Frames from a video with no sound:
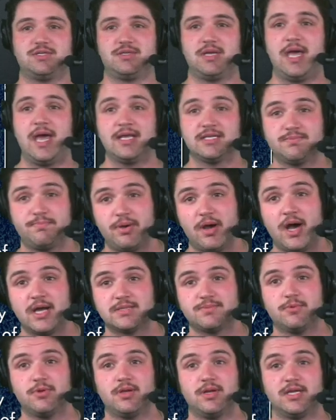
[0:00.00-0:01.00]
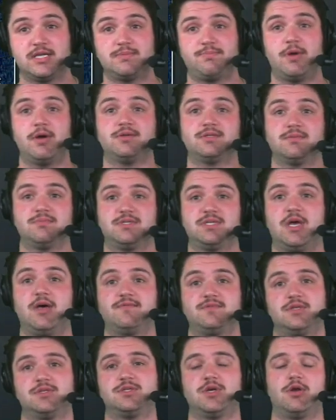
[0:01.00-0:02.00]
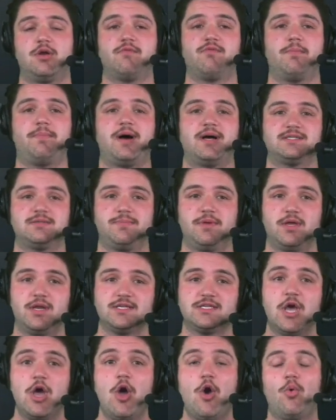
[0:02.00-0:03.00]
as possible and expose themselves to turnover possibilities,